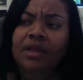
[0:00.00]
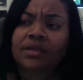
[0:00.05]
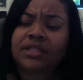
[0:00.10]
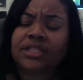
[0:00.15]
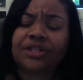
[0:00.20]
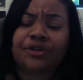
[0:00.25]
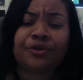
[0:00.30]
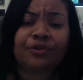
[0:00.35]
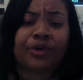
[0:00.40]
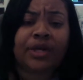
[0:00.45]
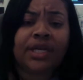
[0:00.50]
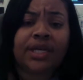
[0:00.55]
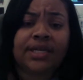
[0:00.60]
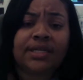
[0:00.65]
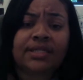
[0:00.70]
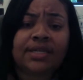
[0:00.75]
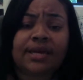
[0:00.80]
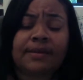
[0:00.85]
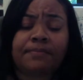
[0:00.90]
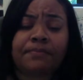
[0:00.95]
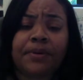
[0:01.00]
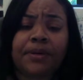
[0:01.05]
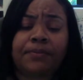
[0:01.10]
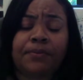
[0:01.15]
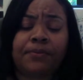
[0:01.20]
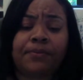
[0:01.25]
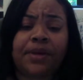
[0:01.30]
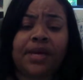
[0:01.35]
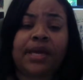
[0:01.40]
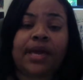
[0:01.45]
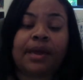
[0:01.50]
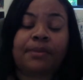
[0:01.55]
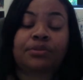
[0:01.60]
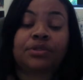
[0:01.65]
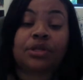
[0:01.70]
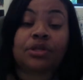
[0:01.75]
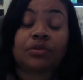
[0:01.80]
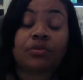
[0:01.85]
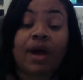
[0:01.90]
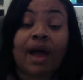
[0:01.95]
degrees and people being able
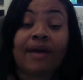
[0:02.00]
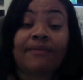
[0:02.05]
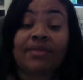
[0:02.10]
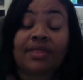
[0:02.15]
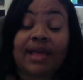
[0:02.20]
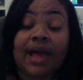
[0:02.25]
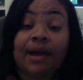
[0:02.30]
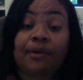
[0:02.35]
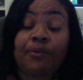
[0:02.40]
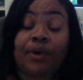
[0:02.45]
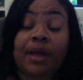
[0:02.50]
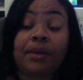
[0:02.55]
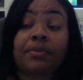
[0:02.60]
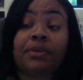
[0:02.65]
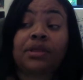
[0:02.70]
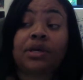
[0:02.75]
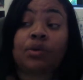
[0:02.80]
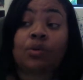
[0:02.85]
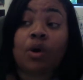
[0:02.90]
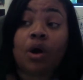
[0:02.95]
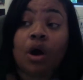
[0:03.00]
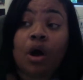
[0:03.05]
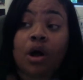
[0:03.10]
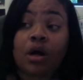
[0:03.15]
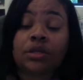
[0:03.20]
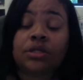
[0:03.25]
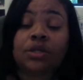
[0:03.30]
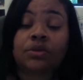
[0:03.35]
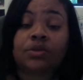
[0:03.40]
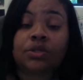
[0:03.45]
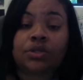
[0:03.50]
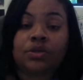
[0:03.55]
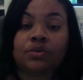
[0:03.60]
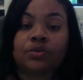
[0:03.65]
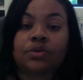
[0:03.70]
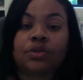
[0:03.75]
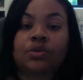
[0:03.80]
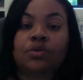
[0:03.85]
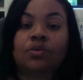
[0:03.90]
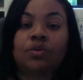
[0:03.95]
to thrive in that way, but there were also
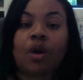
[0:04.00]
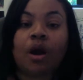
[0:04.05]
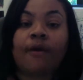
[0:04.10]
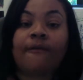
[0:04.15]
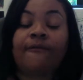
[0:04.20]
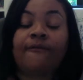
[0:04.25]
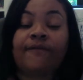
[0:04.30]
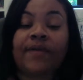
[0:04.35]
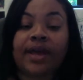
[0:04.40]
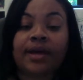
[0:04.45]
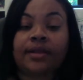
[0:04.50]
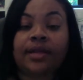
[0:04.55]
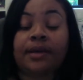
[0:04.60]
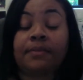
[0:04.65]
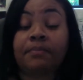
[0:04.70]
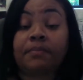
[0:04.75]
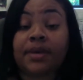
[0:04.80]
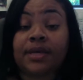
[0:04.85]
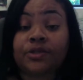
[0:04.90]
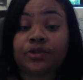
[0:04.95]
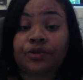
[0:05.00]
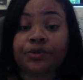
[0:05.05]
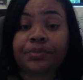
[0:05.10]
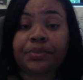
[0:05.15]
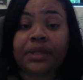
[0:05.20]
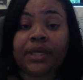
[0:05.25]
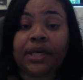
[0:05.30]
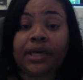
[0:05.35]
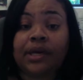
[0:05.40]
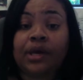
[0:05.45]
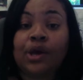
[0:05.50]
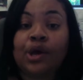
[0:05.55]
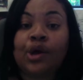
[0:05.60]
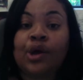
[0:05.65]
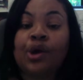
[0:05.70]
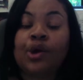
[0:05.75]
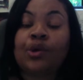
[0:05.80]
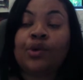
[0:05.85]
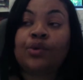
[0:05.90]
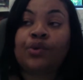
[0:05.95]
students who are failing miserably,
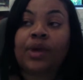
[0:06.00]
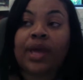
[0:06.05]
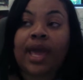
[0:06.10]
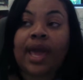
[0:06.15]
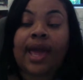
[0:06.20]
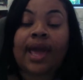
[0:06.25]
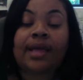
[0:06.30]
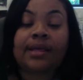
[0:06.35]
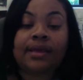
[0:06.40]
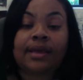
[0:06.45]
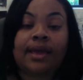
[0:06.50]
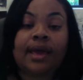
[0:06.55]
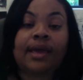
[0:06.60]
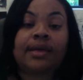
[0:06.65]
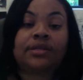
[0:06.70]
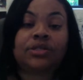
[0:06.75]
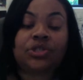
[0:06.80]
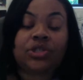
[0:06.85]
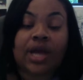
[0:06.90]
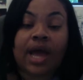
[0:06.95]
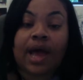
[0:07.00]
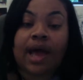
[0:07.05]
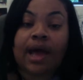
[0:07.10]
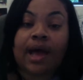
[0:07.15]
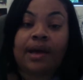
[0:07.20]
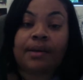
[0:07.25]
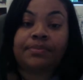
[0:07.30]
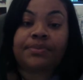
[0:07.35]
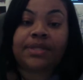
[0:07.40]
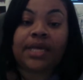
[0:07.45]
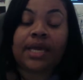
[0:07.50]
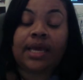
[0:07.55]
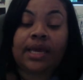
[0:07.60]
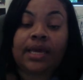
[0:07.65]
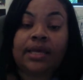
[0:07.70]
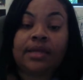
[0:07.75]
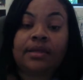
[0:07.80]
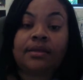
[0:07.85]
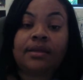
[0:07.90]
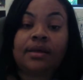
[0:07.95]
who can't get jobs
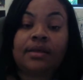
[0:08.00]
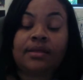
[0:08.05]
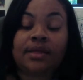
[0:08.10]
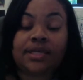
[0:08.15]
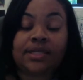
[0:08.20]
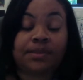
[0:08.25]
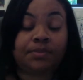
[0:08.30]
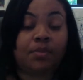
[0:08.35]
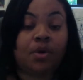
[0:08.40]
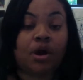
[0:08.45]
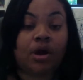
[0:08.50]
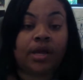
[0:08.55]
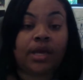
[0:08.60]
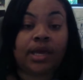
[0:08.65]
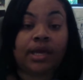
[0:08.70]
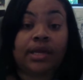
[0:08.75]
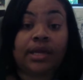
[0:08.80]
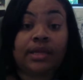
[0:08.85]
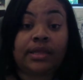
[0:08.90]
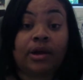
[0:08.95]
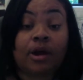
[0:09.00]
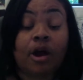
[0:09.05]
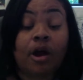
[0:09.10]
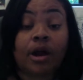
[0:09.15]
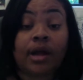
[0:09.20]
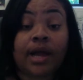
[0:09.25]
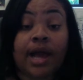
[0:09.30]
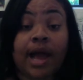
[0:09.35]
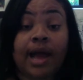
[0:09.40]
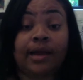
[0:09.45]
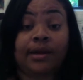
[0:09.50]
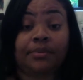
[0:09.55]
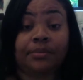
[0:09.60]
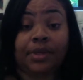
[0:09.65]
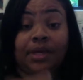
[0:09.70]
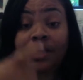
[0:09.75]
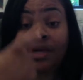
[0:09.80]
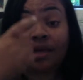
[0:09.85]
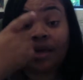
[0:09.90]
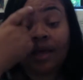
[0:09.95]
in this market, in our
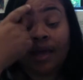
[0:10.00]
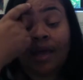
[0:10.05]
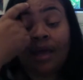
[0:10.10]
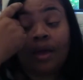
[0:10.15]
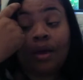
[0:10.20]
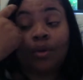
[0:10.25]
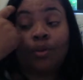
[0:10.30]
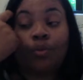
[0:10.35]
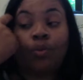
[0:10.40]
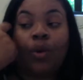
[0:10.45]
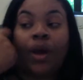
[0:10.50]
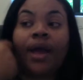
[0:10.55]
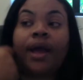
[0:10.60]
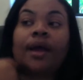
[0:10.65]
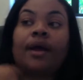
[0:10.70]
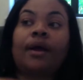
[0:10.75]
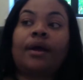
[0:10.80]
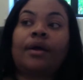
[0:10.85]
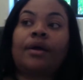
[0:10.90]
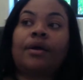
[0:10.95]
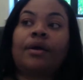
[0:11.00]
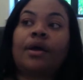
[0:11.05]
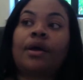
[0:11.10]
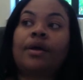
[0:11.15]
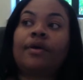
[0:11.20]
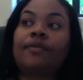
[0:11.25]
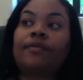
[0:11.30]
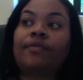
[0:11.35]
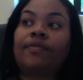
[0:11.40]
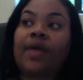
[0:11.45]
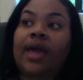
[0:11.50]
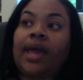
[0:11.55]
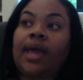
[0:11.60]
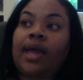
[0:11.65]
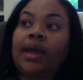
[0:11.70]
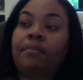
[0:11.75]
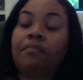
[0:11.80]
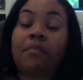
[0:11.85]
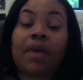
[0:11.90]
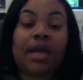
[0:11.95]
economy, where
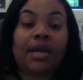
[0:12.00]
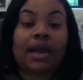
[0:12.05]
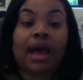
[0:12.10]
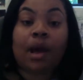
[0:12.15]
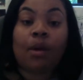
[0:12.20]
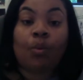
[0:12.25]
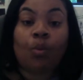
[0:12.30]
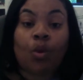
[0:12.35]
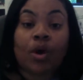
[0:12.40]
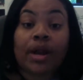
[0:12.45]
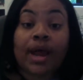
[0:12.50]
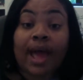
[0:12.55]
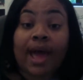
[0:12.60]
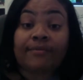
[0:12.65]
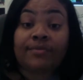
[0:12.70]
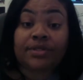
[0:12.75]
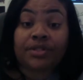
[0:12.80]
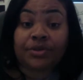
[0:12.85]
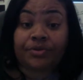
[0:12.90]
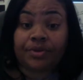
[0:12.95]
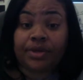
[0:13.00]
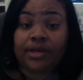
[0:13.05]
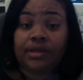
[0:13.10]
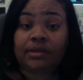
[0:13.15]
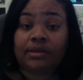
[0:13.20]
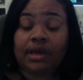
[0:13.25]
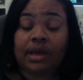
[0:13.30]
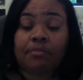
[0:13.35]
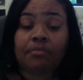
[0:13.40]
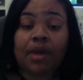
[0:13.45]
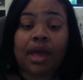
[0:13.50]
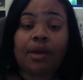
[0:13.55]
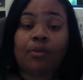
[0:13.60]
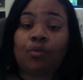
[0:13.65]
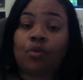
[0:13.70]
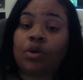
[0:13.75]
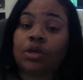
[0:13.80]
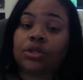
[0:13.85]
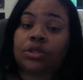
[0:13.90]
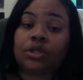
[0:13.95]
they may not want to have a degree. They may
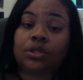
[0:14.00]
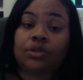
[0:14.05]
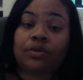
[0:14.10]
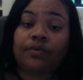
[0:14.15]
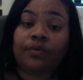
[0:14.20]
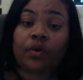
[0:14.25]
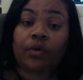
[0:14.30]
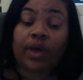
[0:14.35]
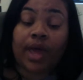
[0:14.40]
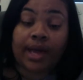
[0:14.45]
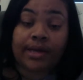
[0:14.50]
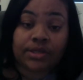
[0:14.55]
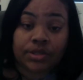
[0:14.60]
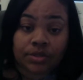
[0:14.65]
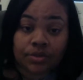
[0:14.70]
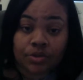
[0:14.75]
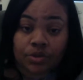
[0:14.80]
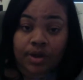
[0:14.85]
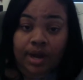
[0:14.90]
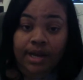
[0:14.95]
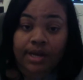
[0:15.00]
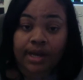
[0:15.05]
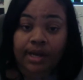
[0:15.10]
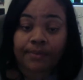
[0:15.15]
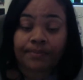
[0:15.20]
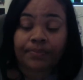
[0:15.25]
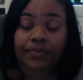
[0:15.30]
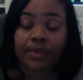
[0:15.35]
want to do vocational training.